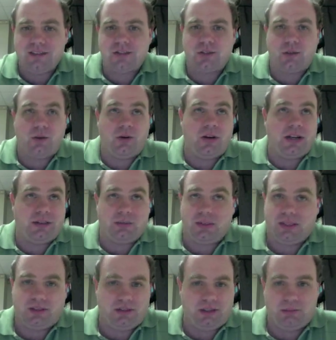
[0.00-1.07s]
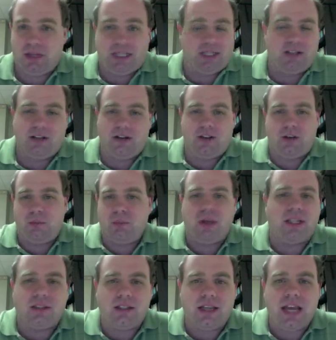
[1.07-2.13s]
So I mean, it might get another bite at
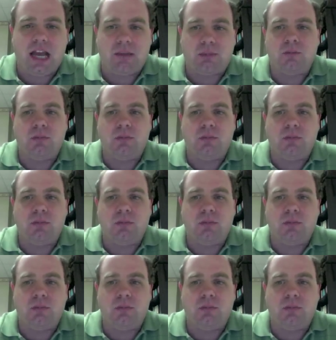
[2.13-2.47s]
the apple,